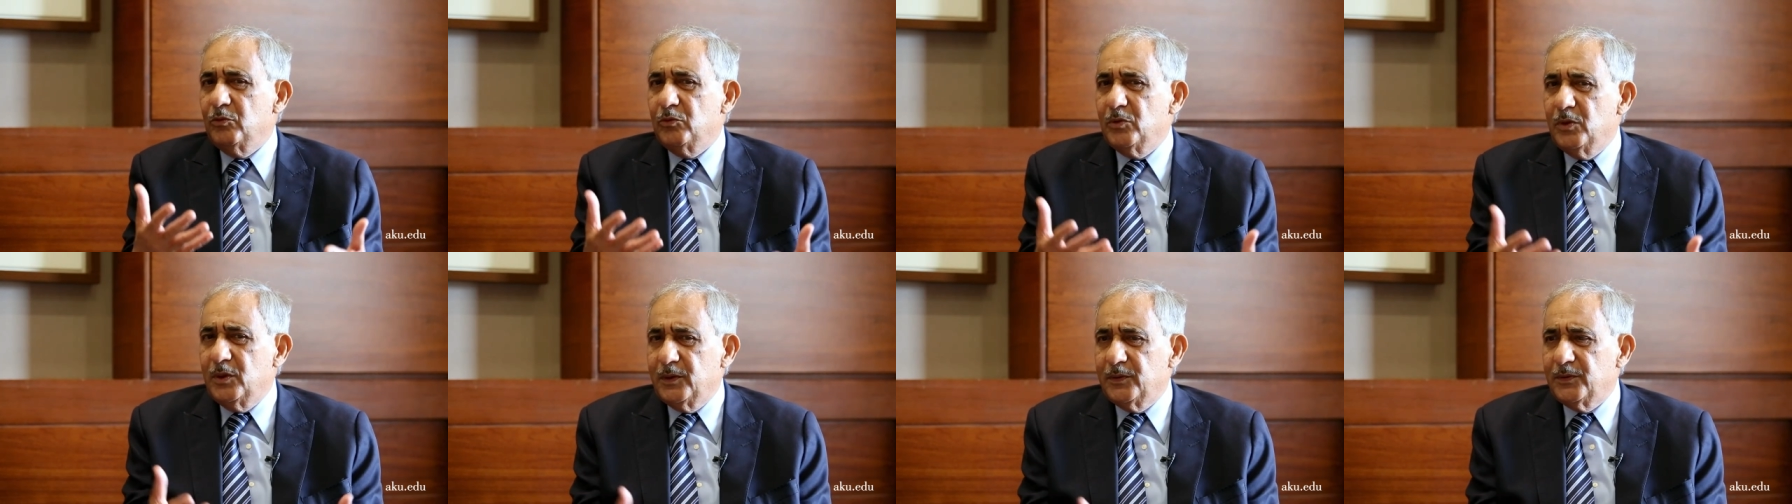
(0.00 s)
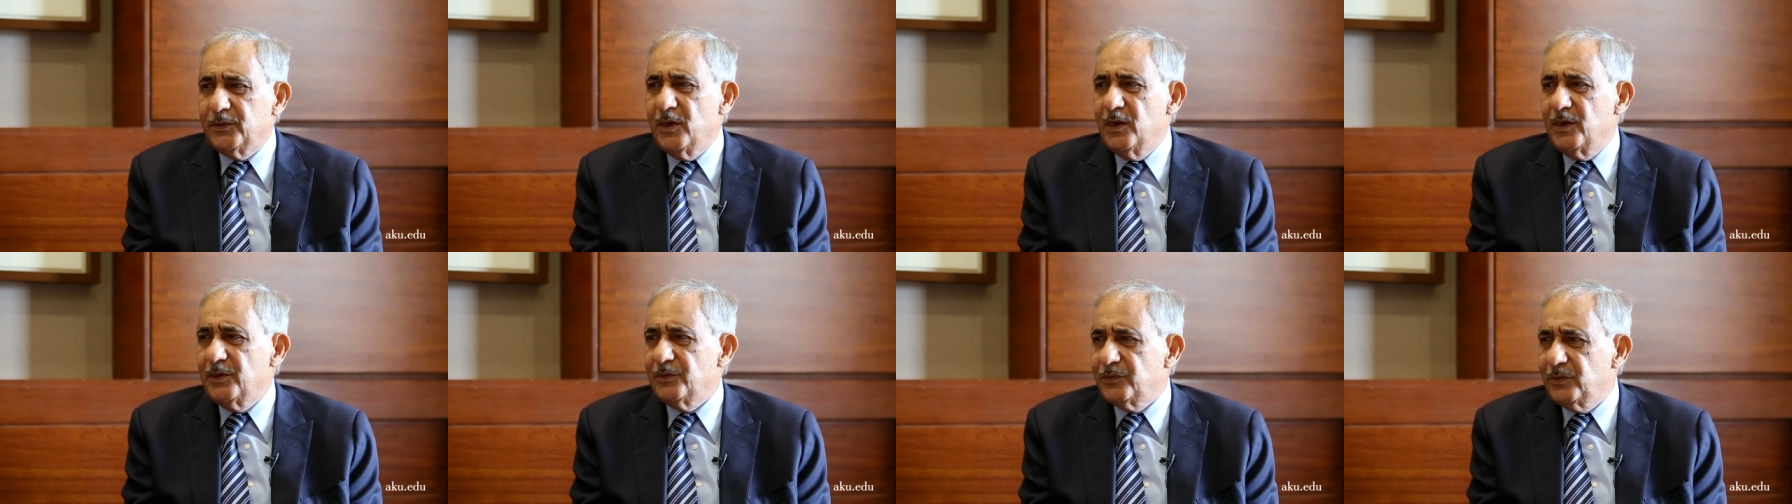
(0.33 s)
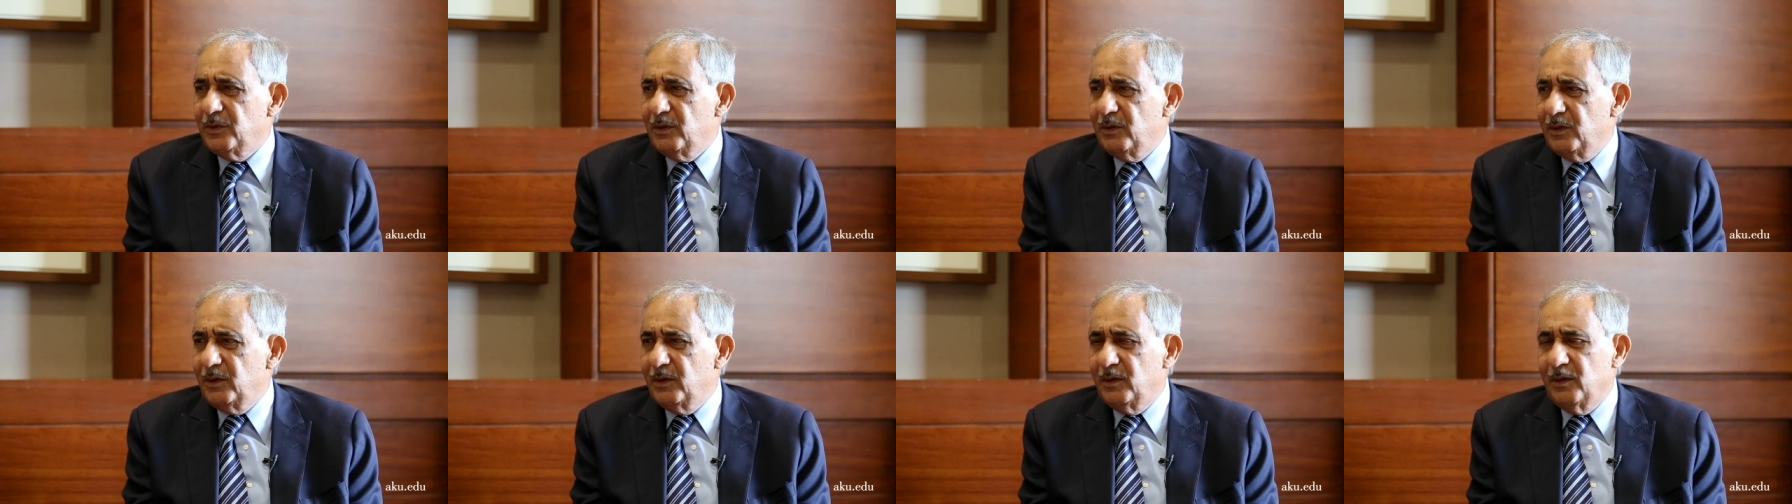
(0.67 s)
this
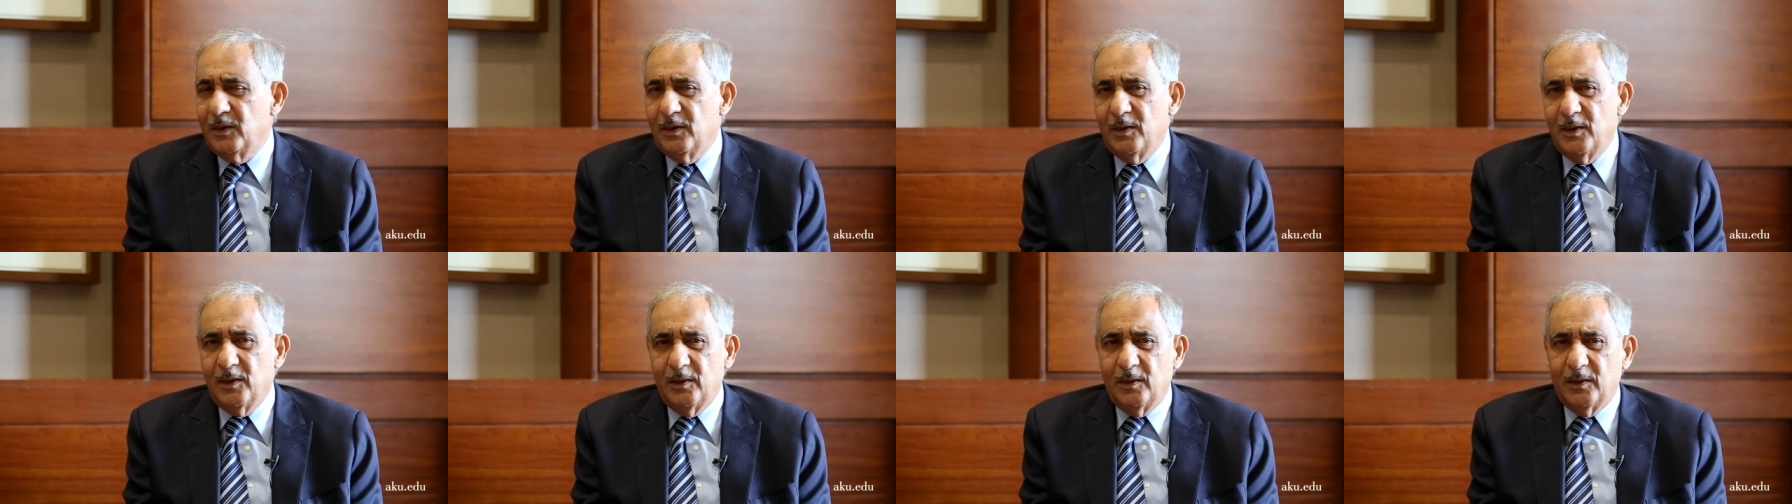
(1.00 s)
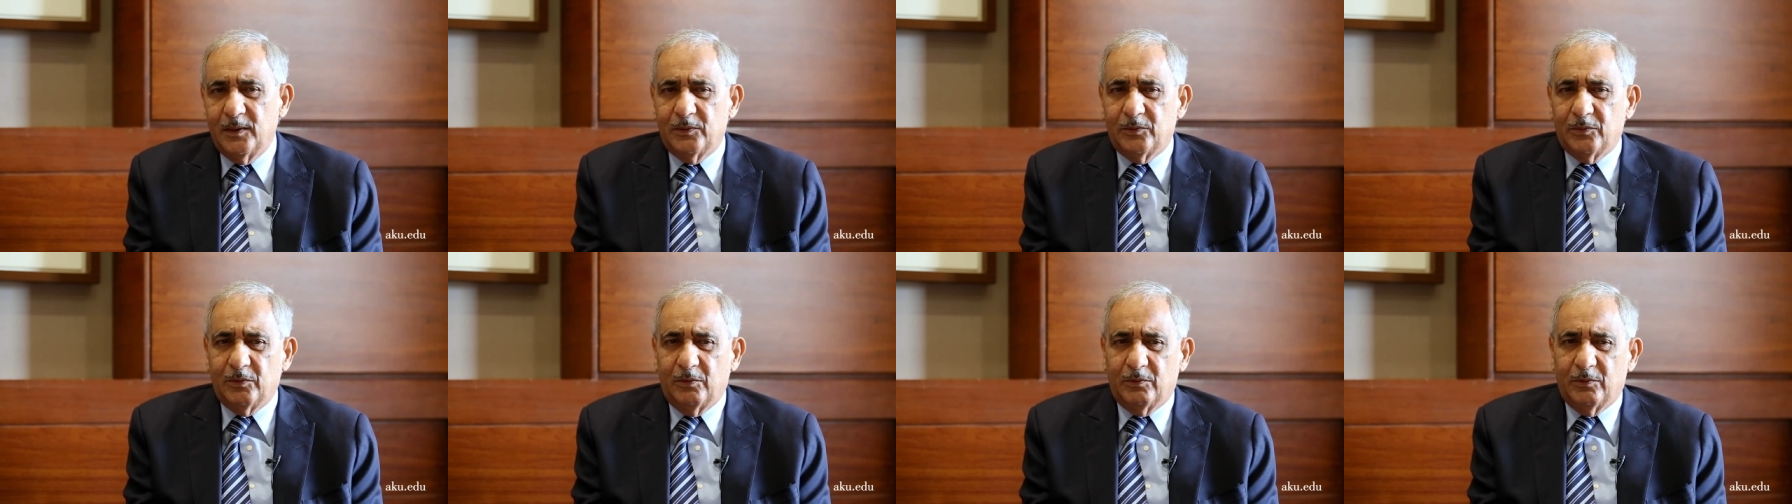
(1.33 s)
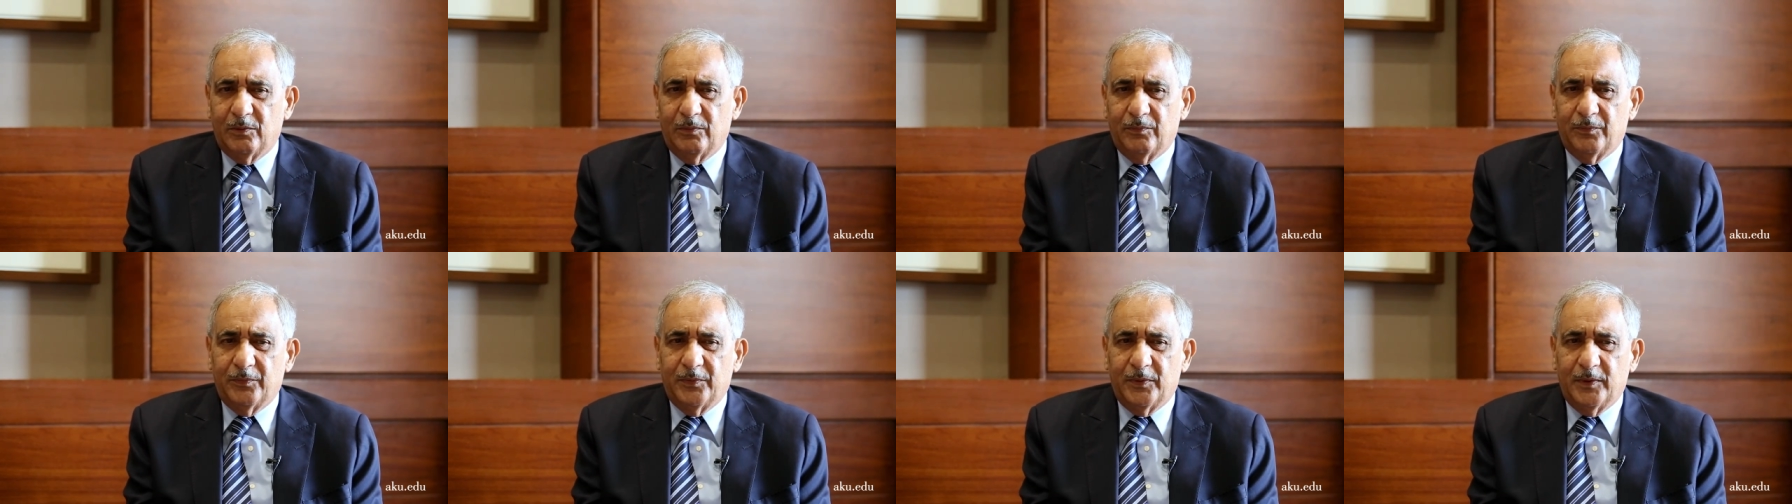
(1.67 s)
national sort
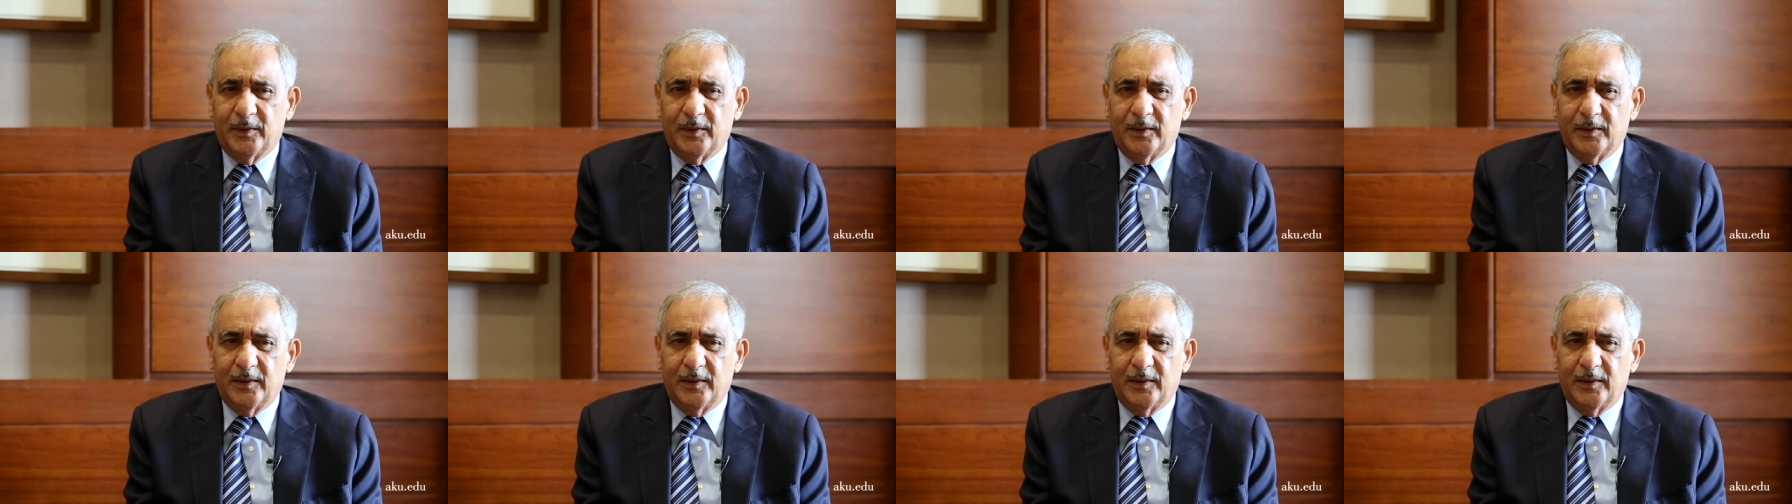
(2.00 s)
of uh,